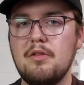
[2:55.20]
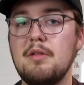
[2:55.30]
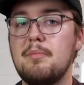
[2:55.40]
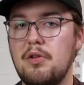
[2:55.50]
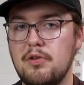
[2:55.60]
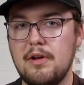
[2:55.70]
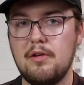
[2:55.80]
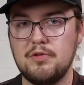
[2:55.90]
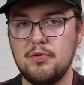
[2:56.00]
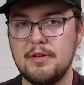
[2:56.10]
on the polling rate
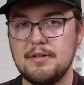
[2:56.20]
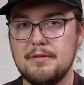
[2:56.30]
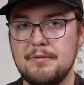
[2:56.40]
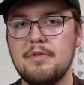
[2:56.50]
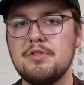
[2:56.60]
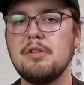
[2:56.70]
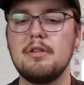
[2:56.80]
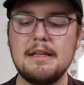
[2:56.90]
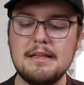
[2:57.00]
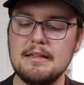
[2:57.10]
of choice. So
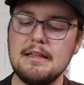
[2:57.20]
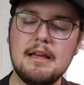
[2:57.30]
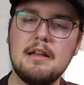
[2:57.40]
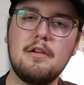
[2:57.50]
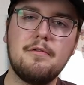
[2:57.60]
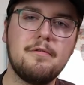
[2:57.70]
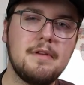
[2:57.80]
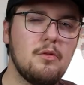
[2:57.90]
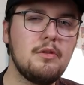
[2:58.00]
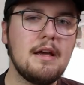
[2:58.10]
you'll easily get a
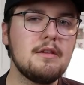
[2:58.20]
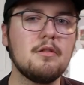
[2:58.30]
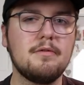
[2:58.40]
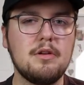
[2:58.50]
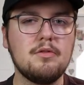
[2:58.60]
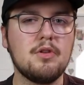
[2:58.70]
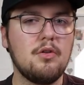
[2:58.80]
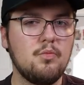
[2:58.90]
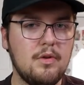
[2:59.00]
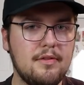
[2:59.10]
few days of use
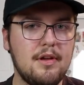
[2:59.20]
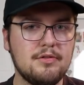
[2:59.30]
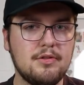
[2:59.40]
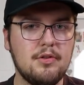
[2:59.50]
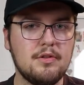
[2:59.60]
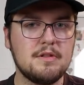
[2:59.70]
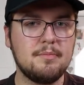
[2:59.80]
on 1000 Hz,